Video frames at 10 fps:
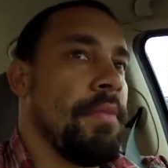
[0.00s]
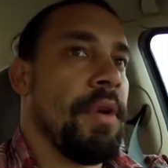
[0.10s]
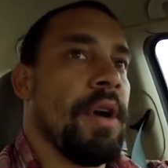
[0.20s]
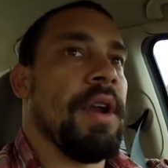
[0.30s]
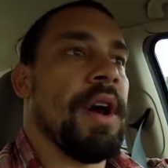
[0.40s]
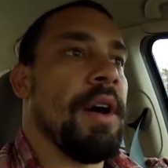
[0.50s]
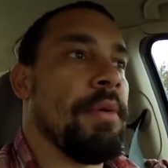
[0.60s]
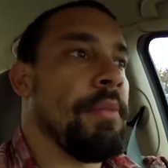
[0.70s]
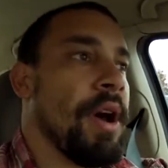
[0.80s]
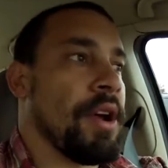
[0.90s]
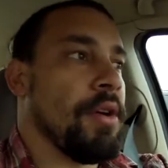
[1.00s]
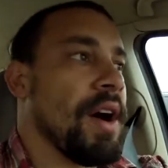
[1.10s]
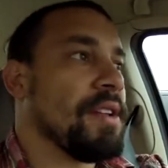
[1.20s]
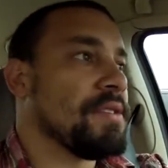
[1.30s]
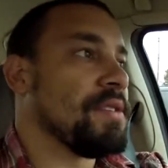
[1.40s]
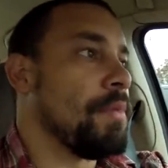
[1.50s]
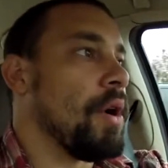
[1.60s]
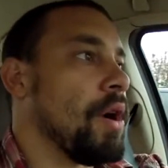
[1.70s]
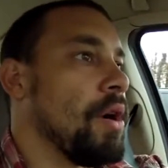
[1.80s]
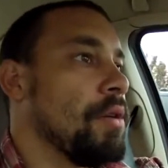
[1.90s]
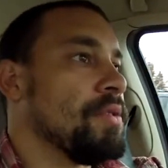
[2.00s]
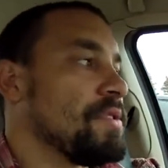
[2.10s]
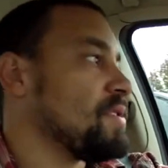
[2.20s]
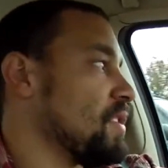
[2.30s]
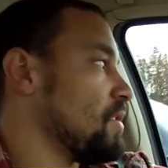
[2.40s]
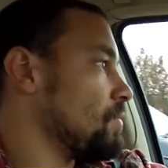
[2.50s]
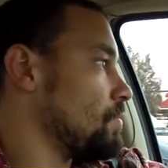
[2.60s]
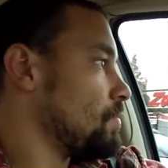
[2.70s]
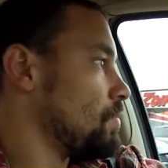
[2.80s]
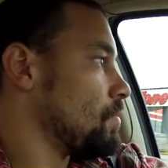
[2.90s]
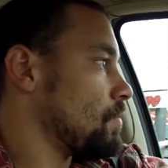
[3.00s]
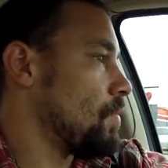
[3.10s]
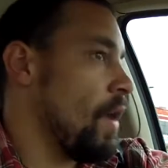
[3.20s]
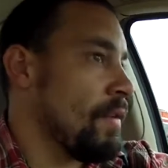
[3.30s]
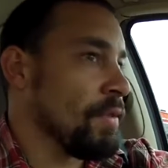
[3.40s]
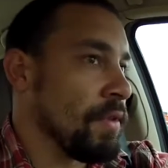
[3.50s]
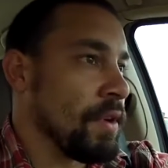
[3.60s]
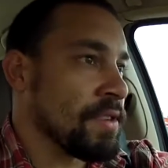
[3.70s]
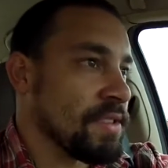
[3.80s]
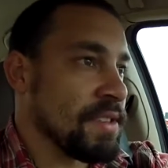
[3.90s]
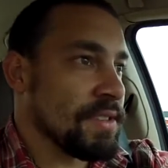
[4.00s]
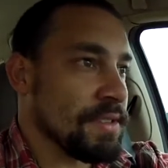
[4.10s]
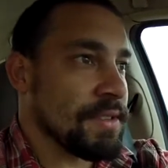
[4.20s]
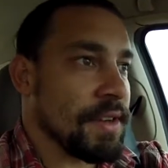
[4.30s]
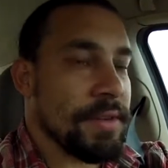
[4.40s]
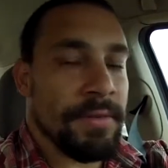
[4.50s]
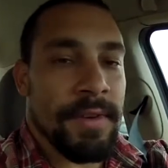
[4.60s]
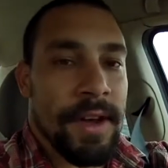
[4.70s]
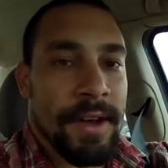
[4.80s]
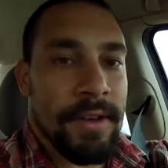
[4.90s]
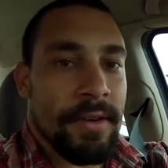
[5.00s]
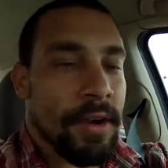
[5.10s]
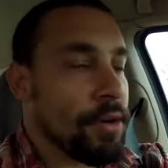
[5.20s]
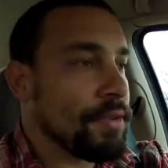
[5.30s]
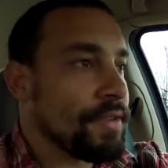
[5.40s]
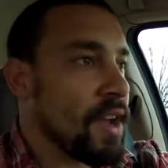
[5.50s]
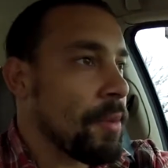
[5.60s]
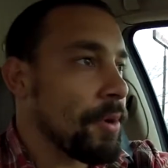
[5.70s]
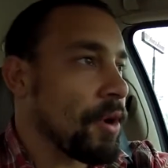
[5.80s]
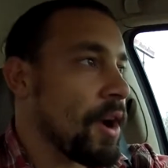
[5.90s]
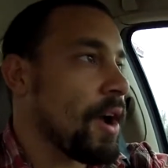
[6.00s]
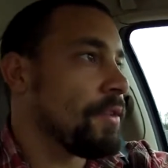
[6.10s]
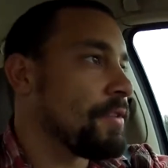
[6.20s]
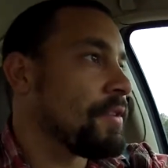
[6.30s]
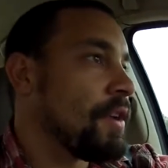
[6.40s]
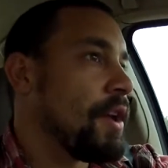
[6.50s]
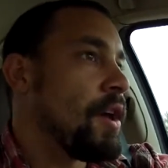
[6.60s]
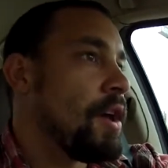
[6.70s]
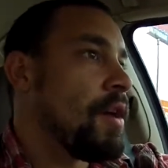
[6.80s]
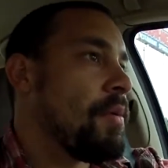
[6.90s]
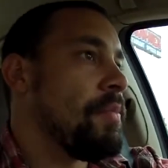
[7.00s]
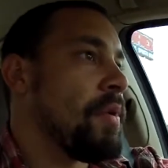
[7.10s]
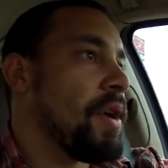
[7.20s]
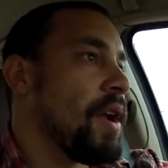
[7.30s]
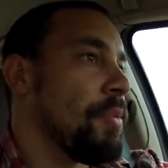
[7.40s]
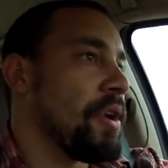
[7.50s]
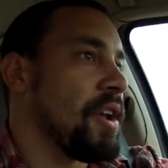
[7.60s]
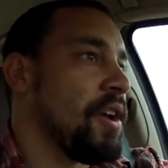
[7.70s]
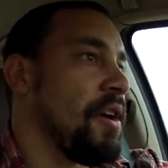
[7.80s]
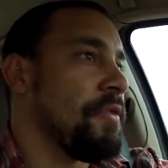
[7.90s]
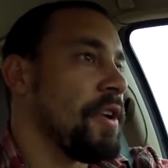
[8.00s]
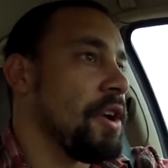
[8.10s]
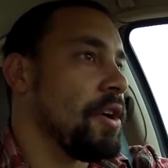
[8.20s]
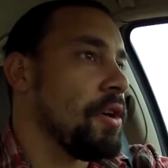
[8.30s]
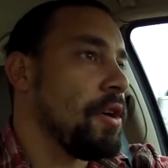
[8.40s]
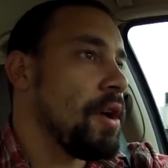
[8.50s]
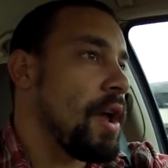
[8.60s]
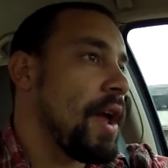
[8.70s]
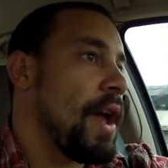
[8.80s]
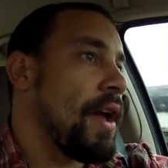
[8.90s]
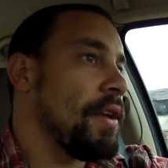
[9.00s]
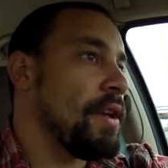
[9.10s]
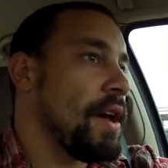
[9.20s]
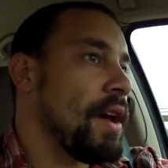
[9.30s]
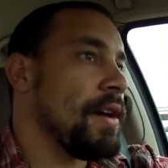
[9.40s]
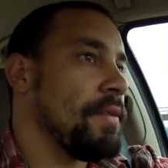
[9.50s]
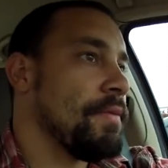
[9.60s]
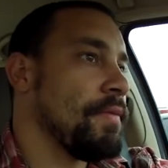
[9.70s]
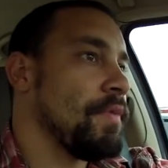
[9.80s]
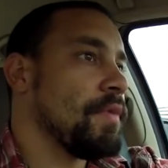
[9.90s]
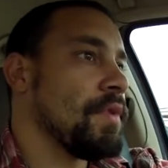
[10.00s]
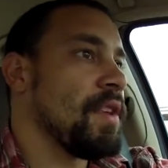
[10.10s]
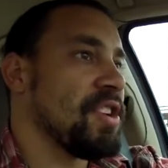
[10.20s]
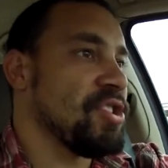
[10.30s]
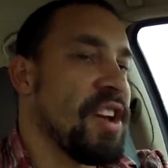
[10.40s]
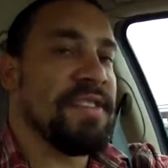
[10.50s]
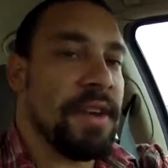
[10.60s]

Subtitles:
But we might go out tomorrow just to have the look-sees of our old stomping grounds. But I'm gonna get off here and catch you guys